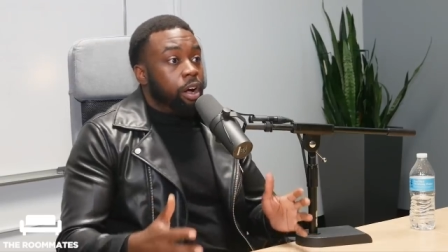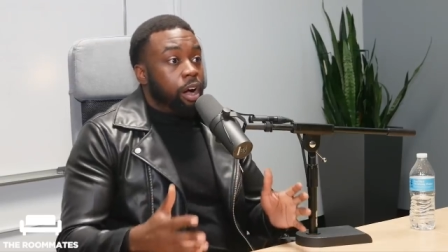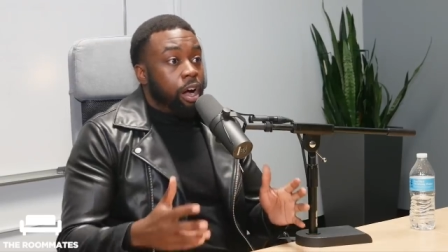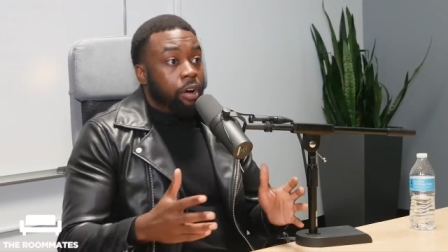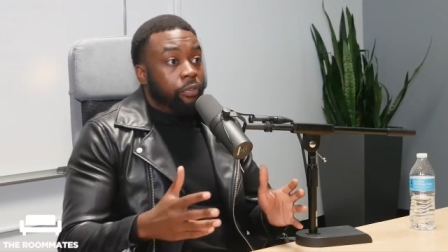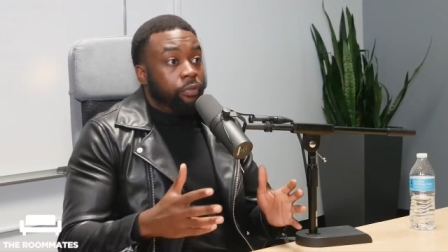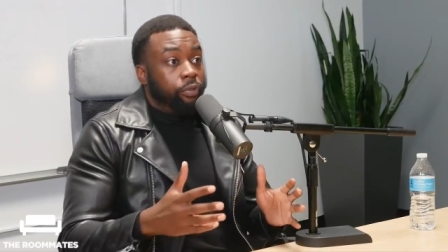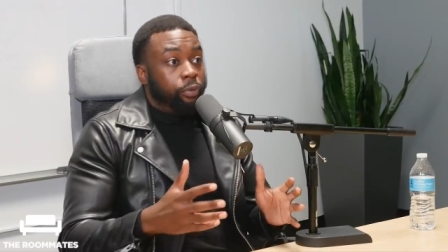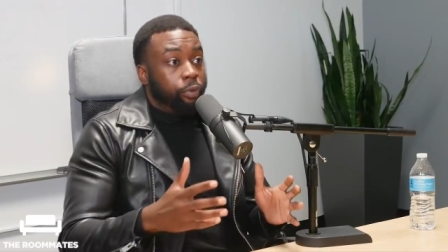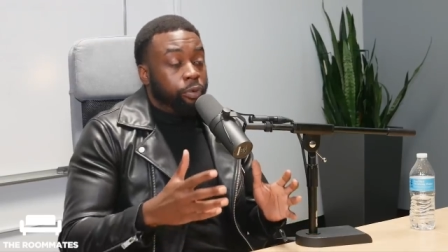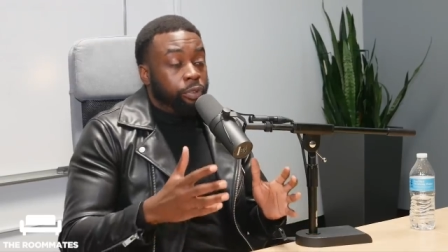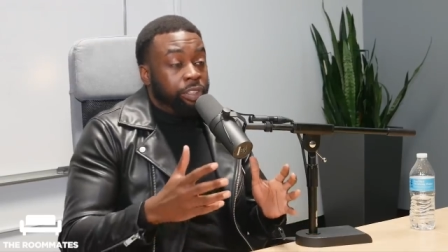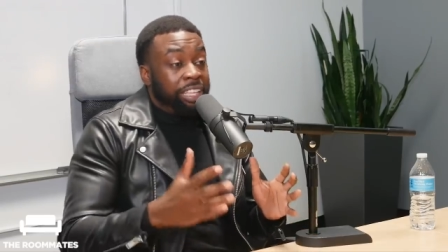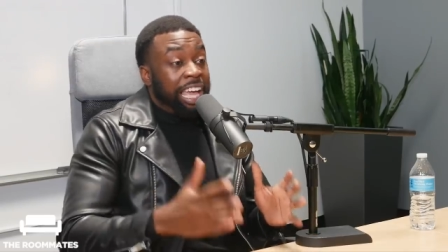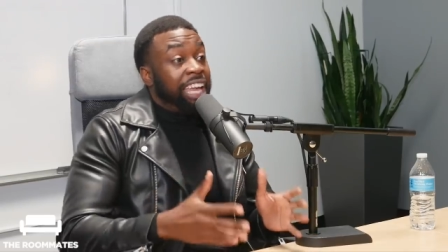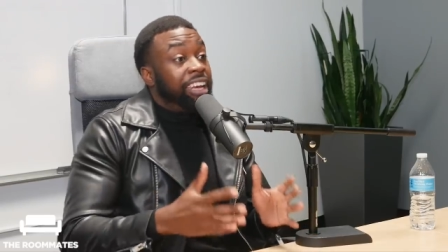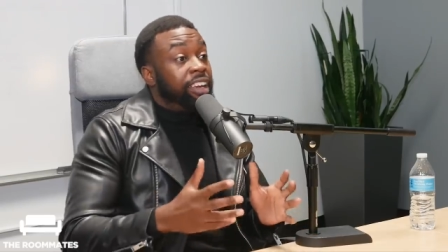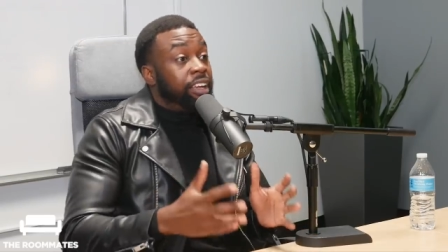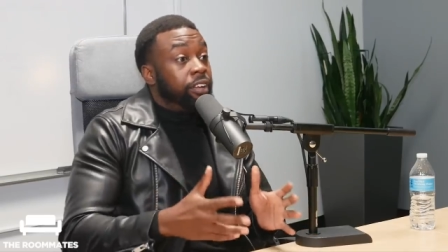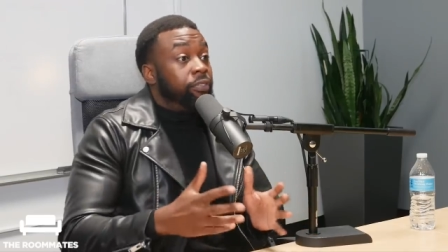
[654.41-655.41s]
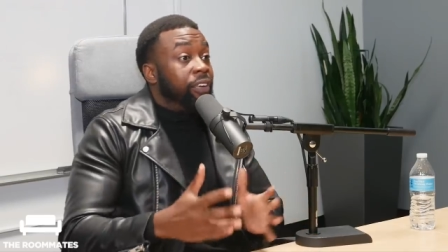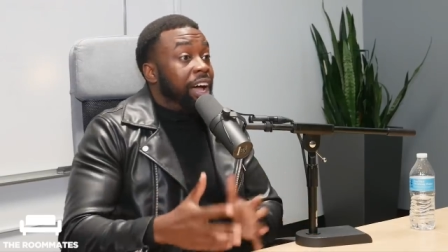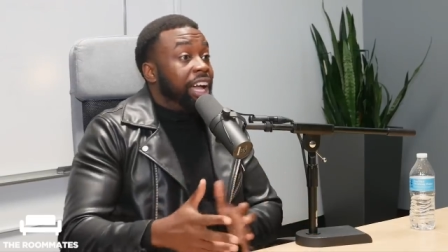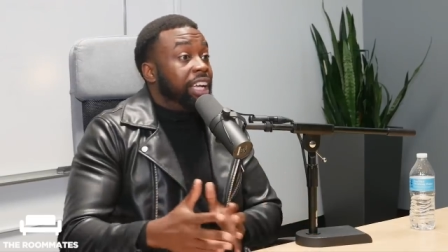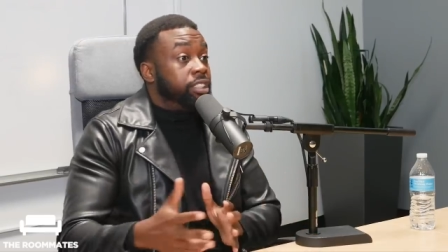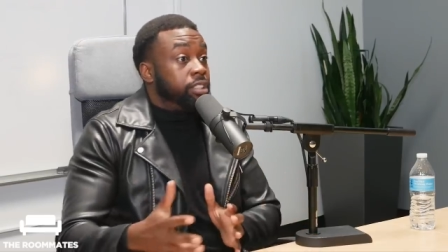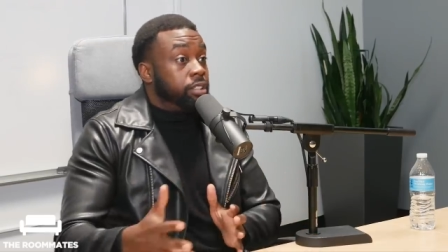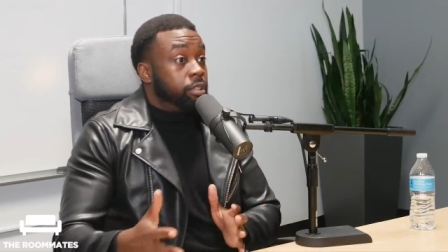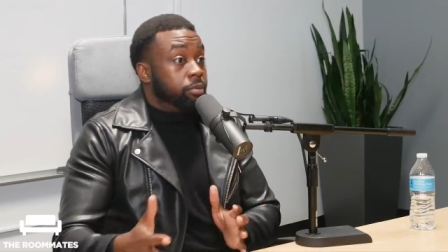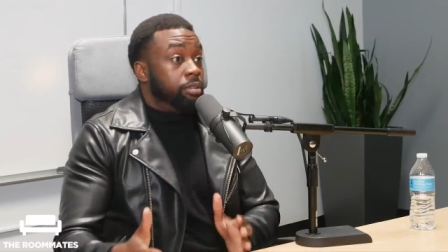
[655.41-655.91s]
of dating
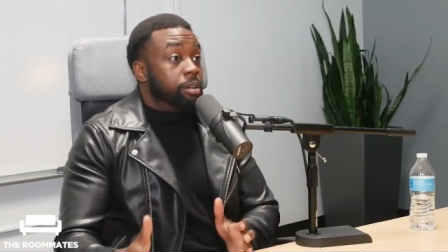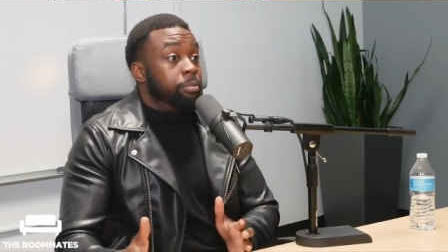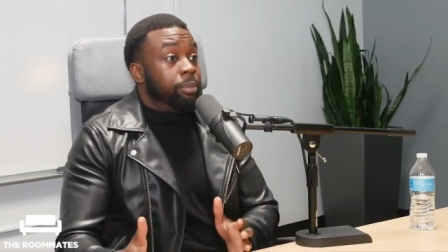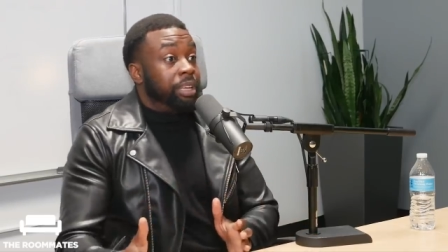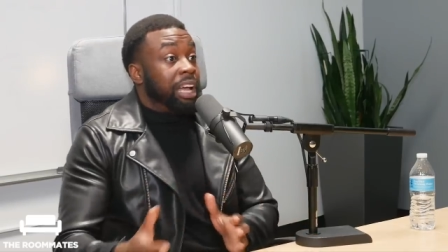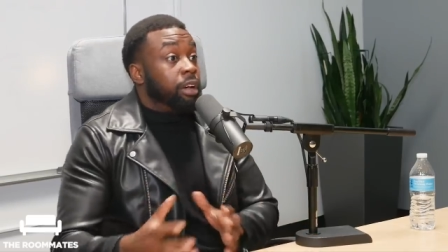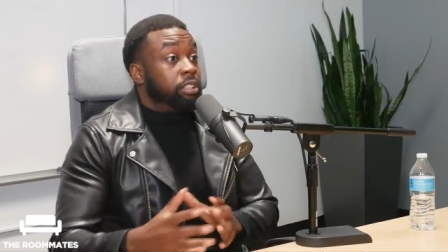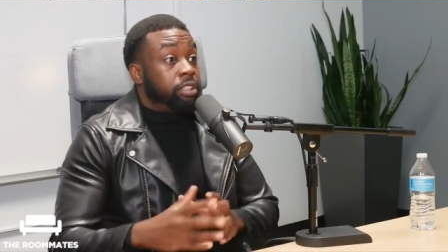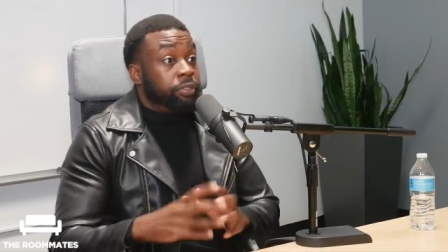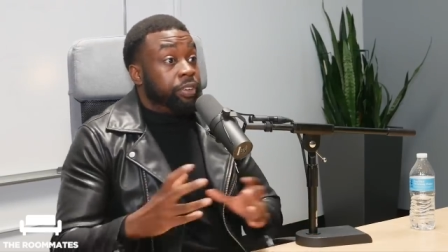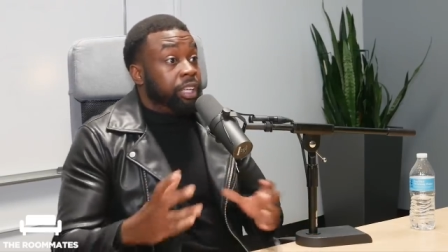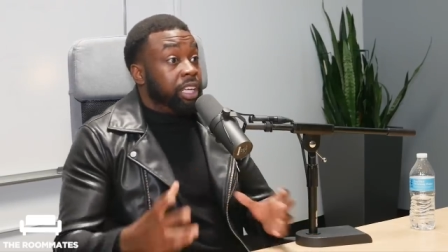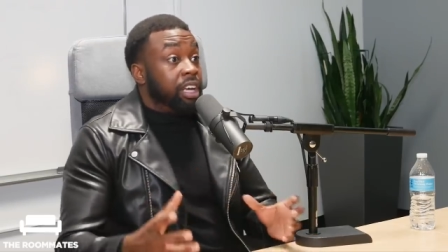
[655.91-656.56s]
advice to women. I was a